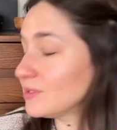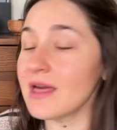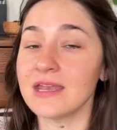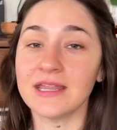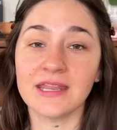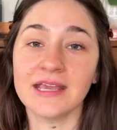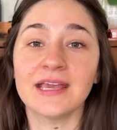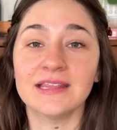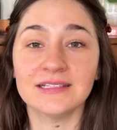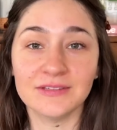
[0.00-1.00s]
a lot of knitting
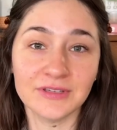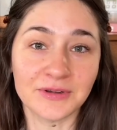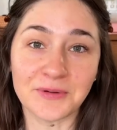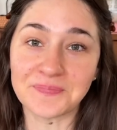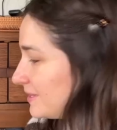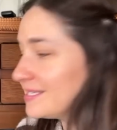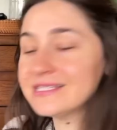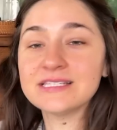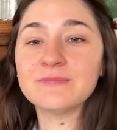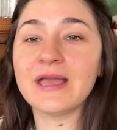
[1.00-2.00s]
in the living room. This
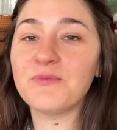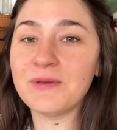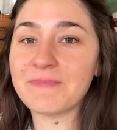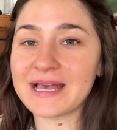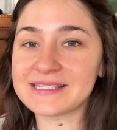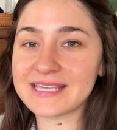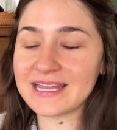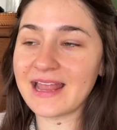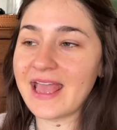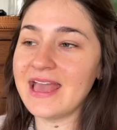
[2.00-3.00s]
is my whip
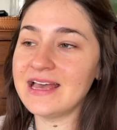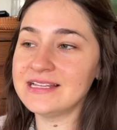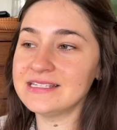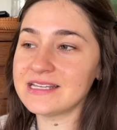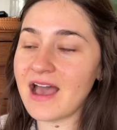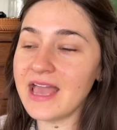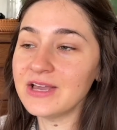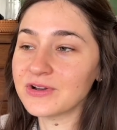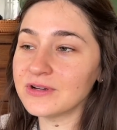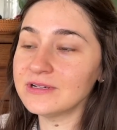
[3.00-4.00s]
basket and I
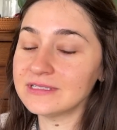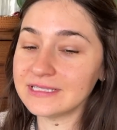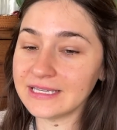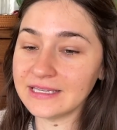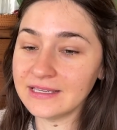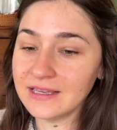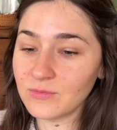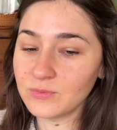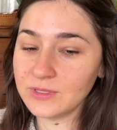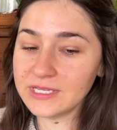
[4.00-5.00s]
currently
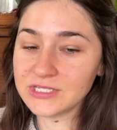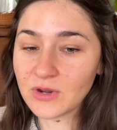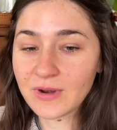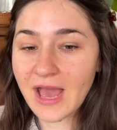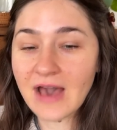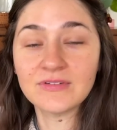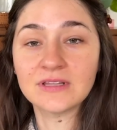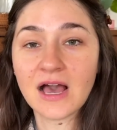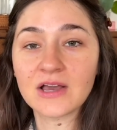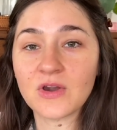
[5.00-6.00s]
really don't have a
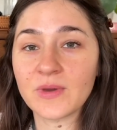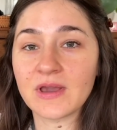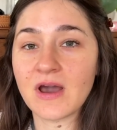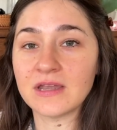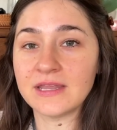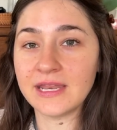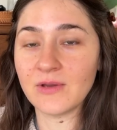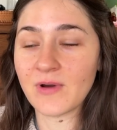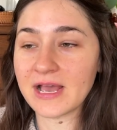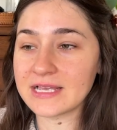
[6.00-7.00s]
lot going on
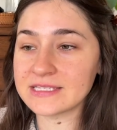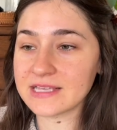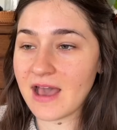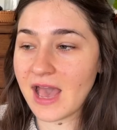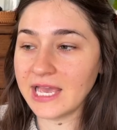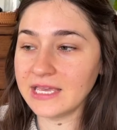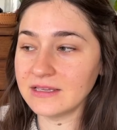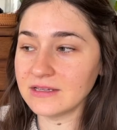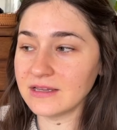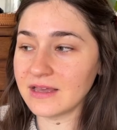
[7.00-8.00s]
knitting wise.
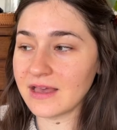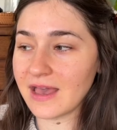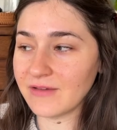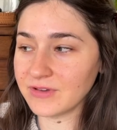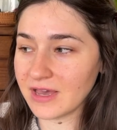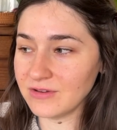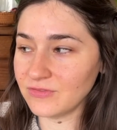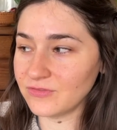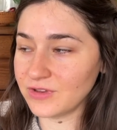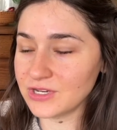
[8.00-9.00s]
I have kind of
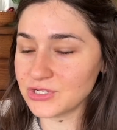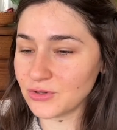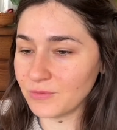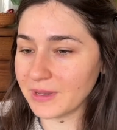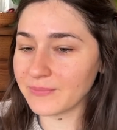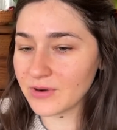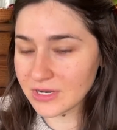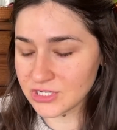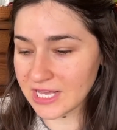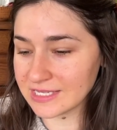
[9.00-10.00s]
finished all my
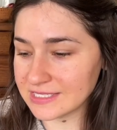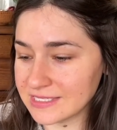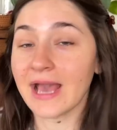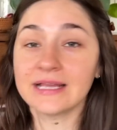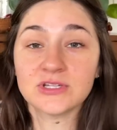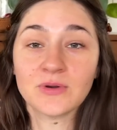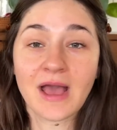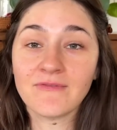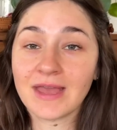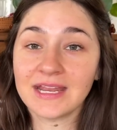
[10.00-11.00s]
projects. I don't
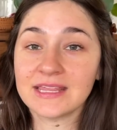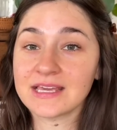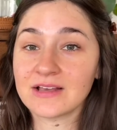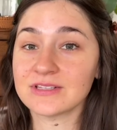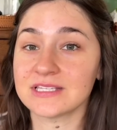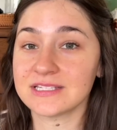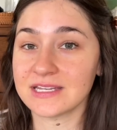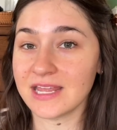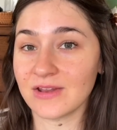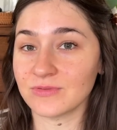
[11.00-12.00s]
have anything else to
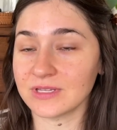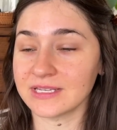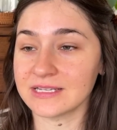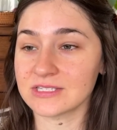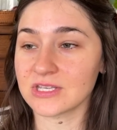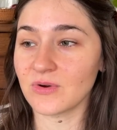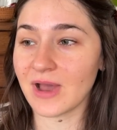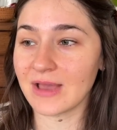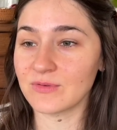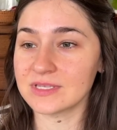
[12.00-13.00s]
knit really. So
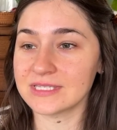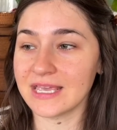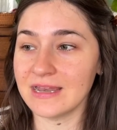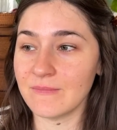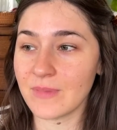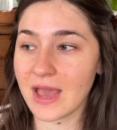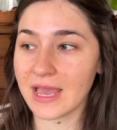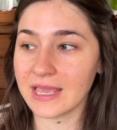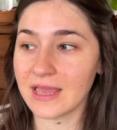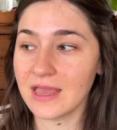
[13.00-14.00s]
I was in
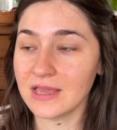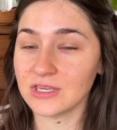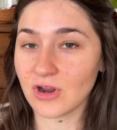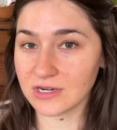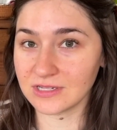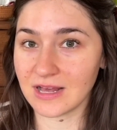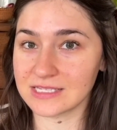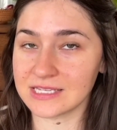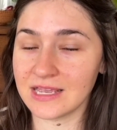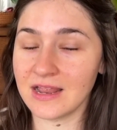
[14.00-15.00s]
my yarn
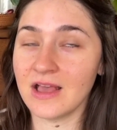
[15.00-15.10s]
closet